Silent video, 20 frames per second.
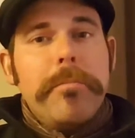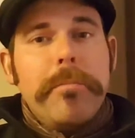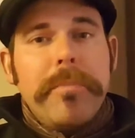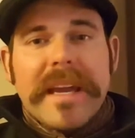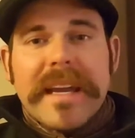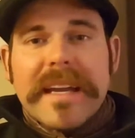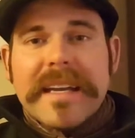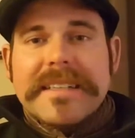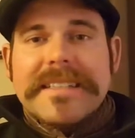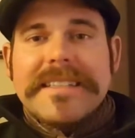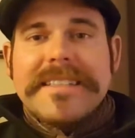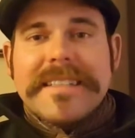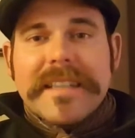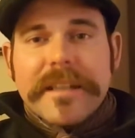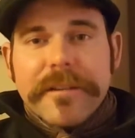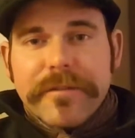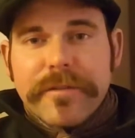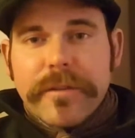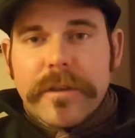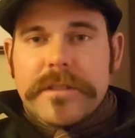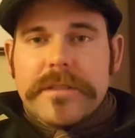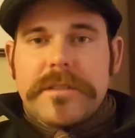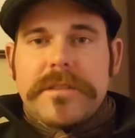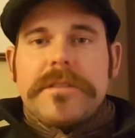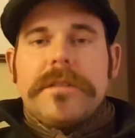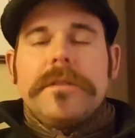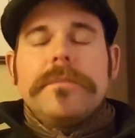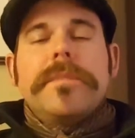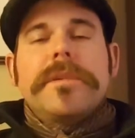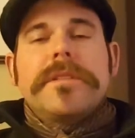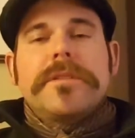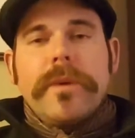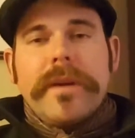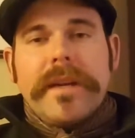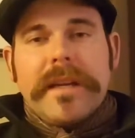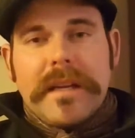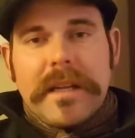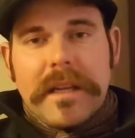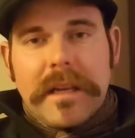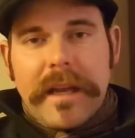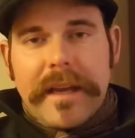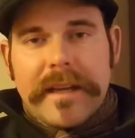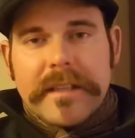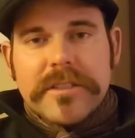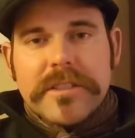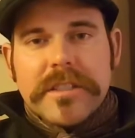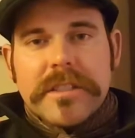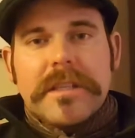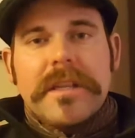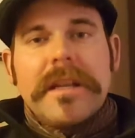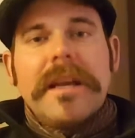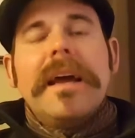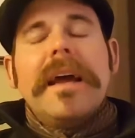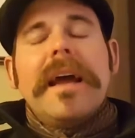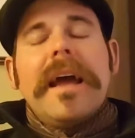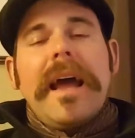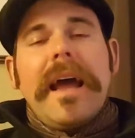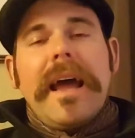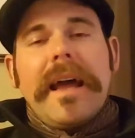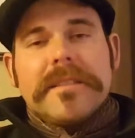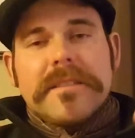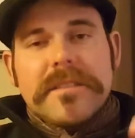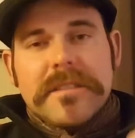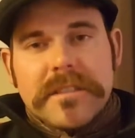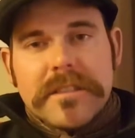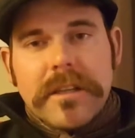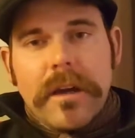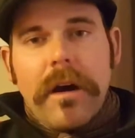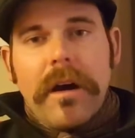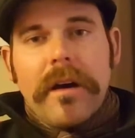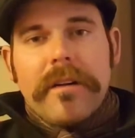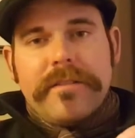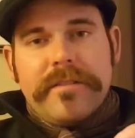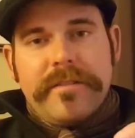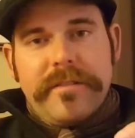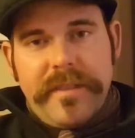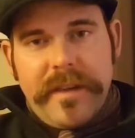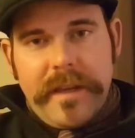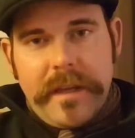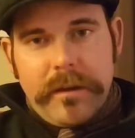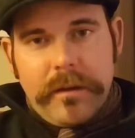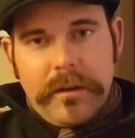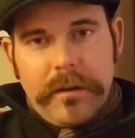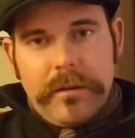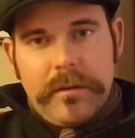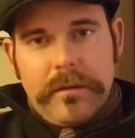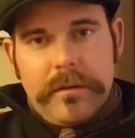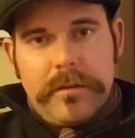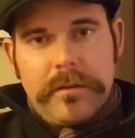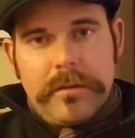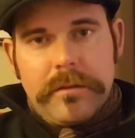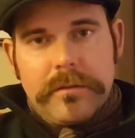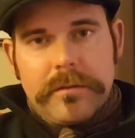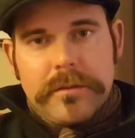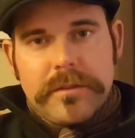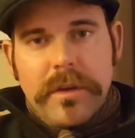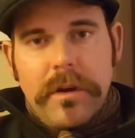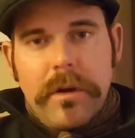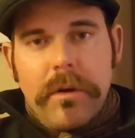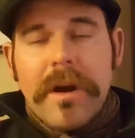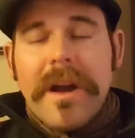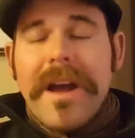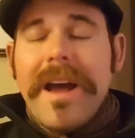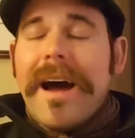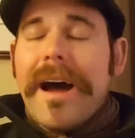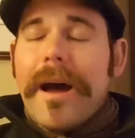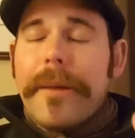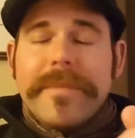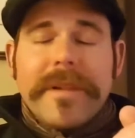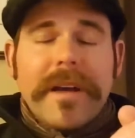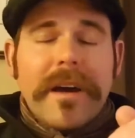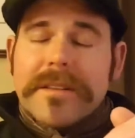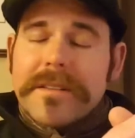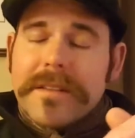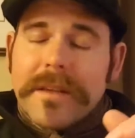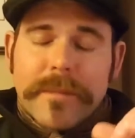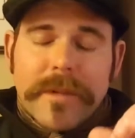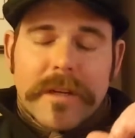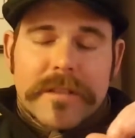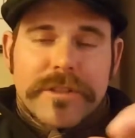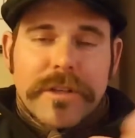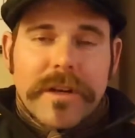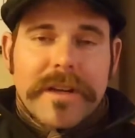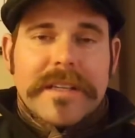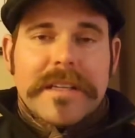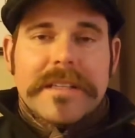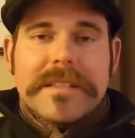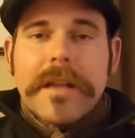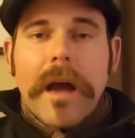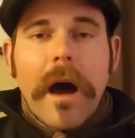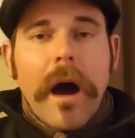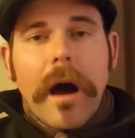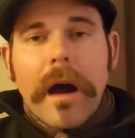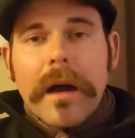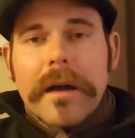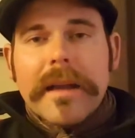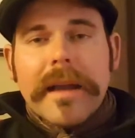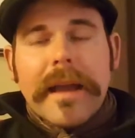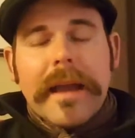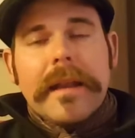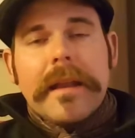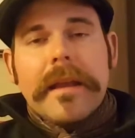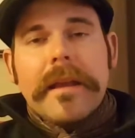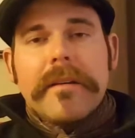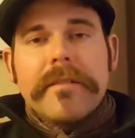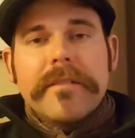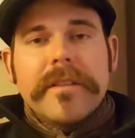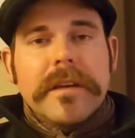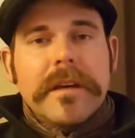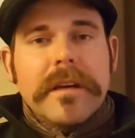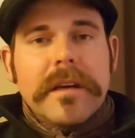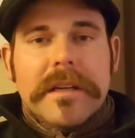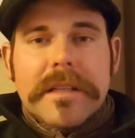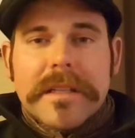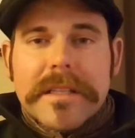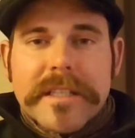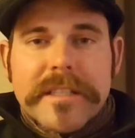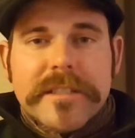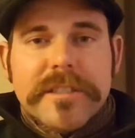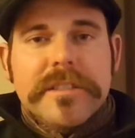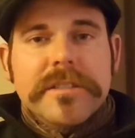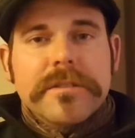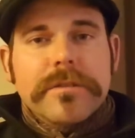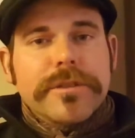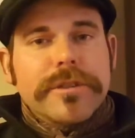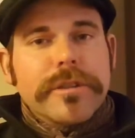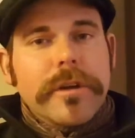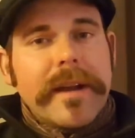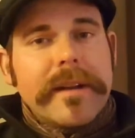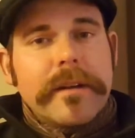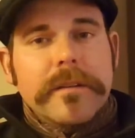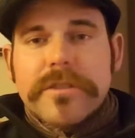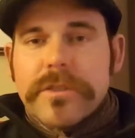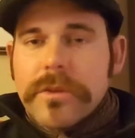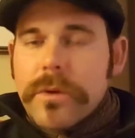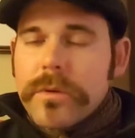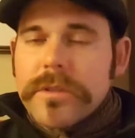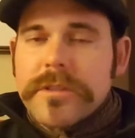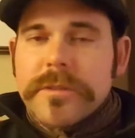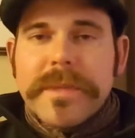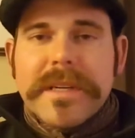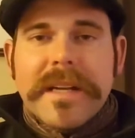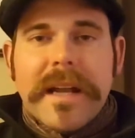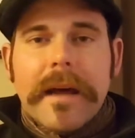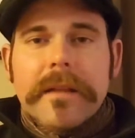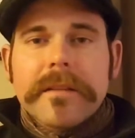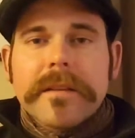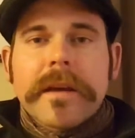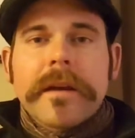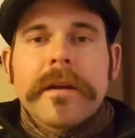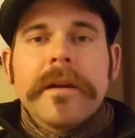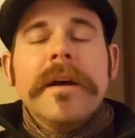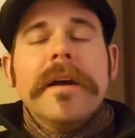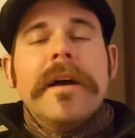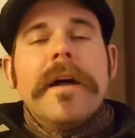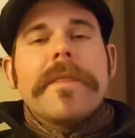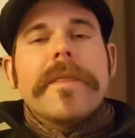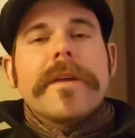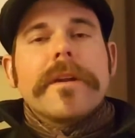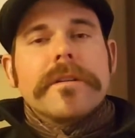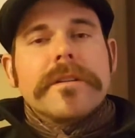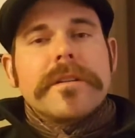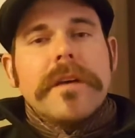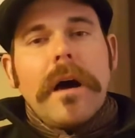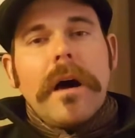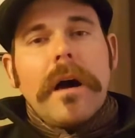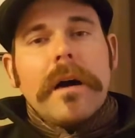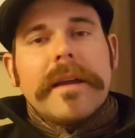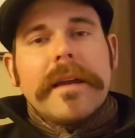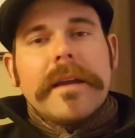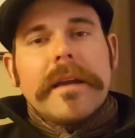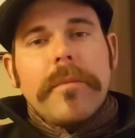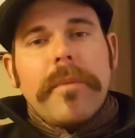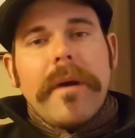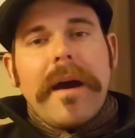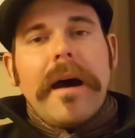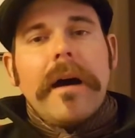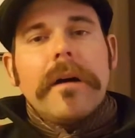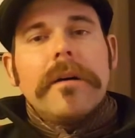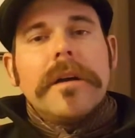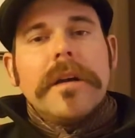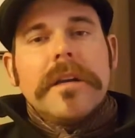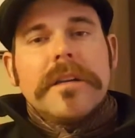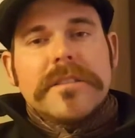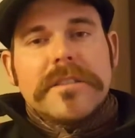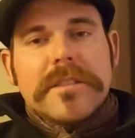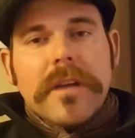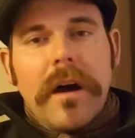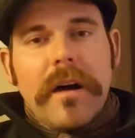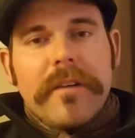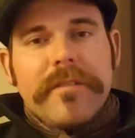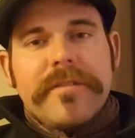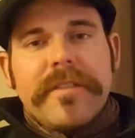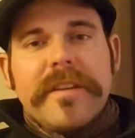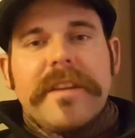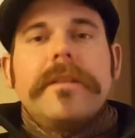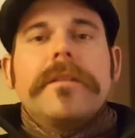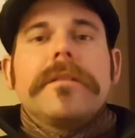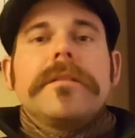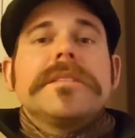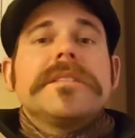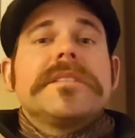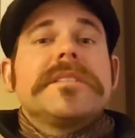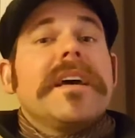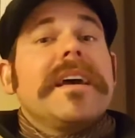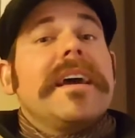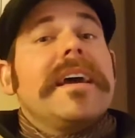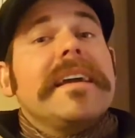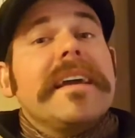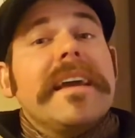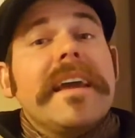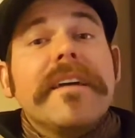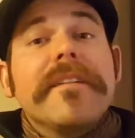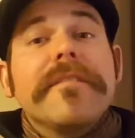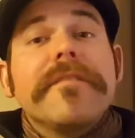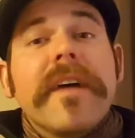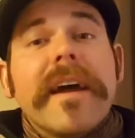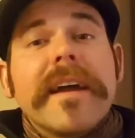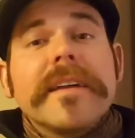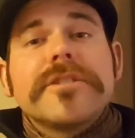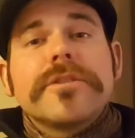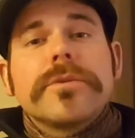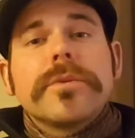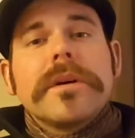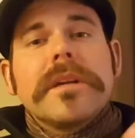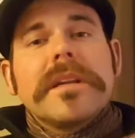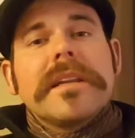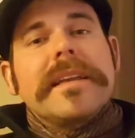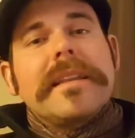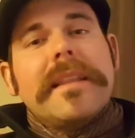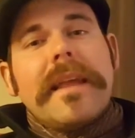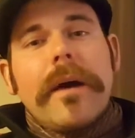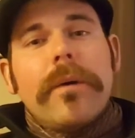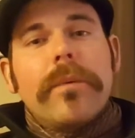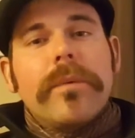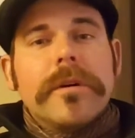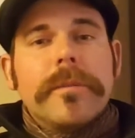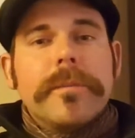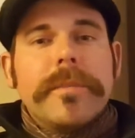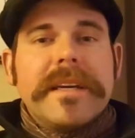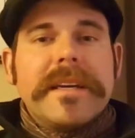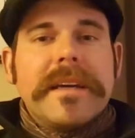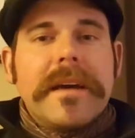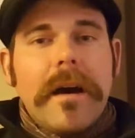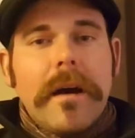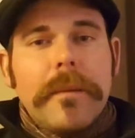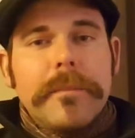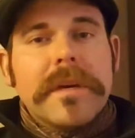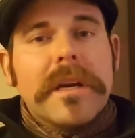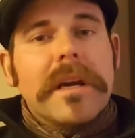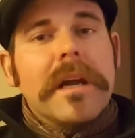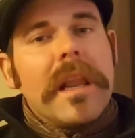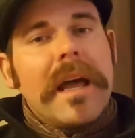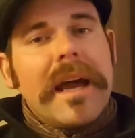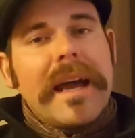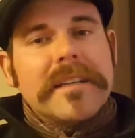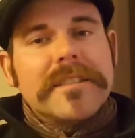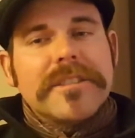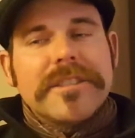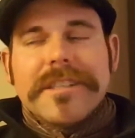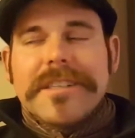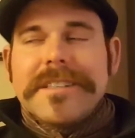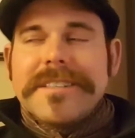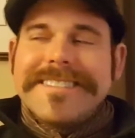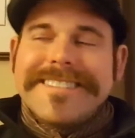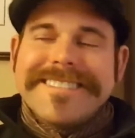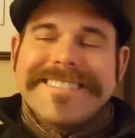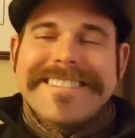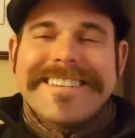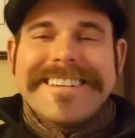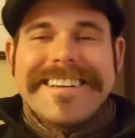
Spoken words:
big difference between collection and soft feel. So I'm not trying to knock any of the clinicians or trainers or horsemen out there that are talking about soft feel and saying eventually that will become collection.